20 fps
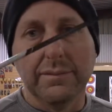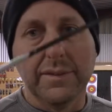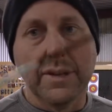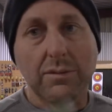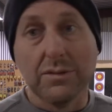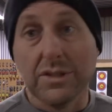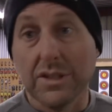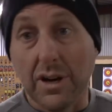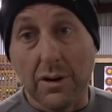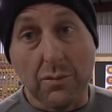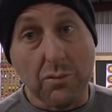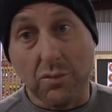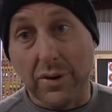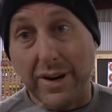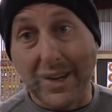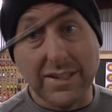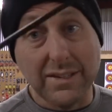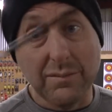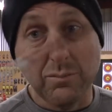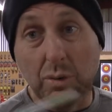no
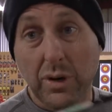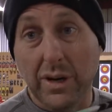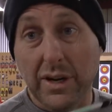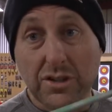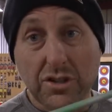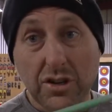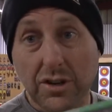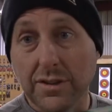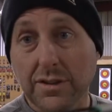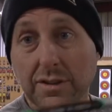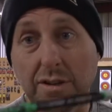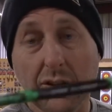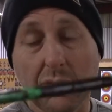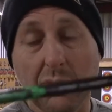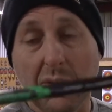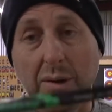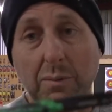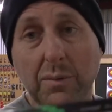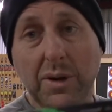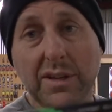reason why I chose the
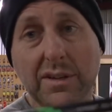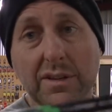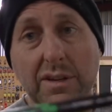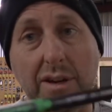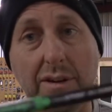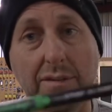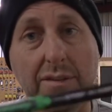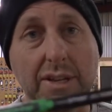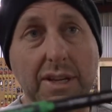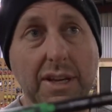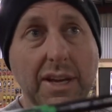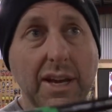green ones over the